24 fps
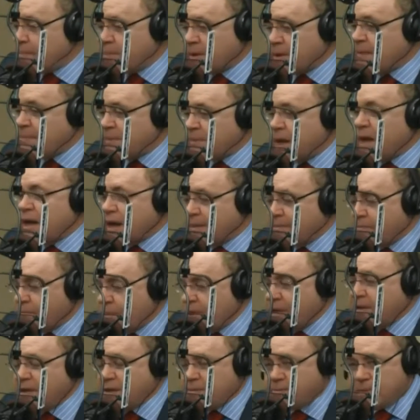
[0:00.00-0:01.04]
No, but I'm not. I'm
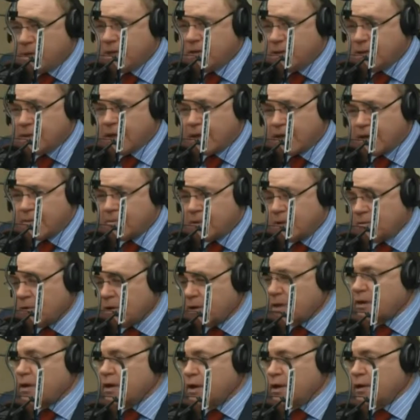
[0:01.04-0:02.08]
really mean that. I mean,
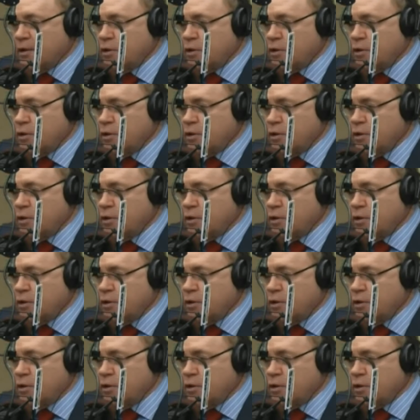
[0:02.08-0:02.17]
look,